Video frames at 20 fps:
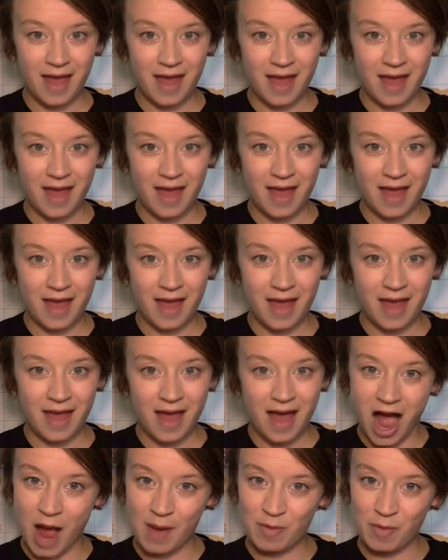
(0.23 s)
Hi,
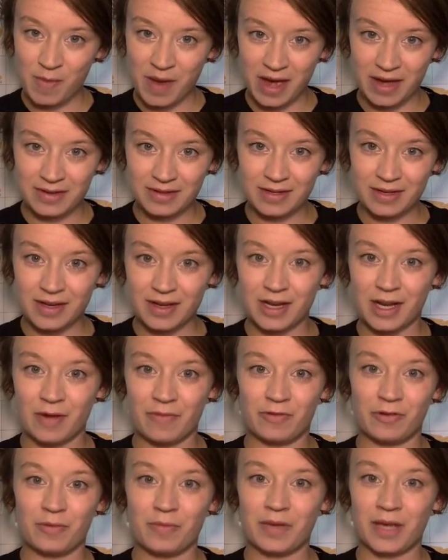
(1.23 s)
I'm Amanda and
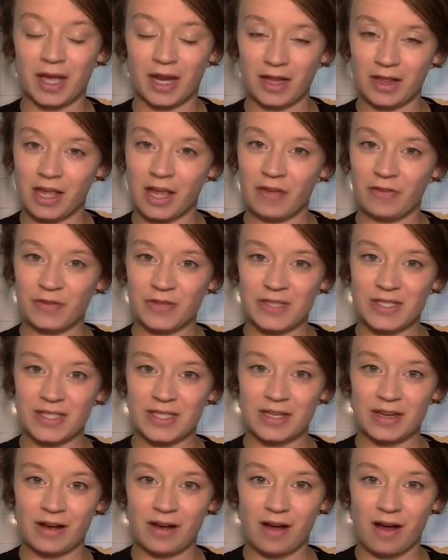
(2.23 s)
I'm from
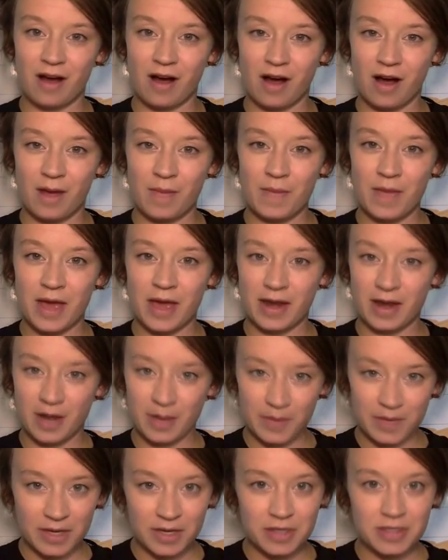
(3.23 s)
getalifeatsea.com, and
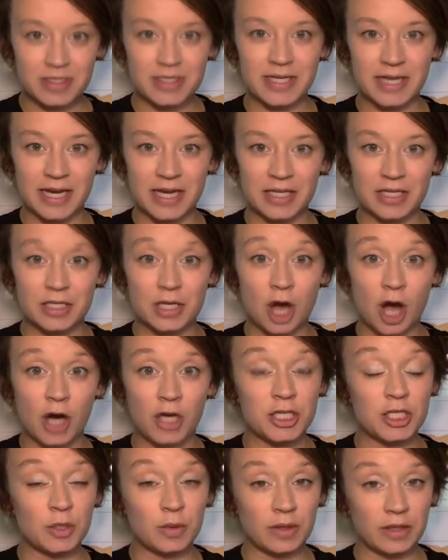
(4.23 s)
I'm here today to
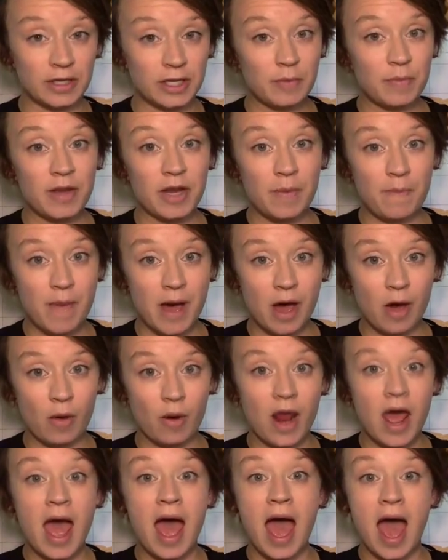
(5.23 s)
talk to you a little bit about
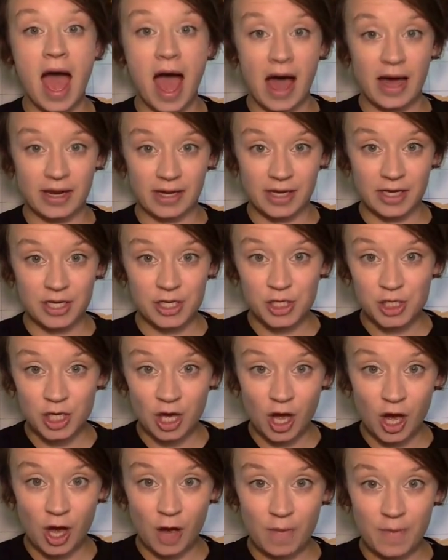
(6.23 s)
how to get a
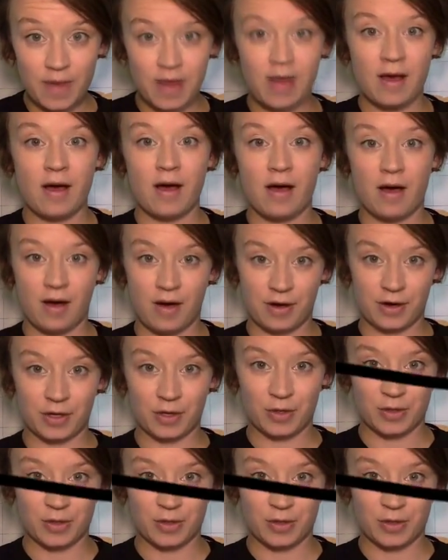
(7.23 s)
job on a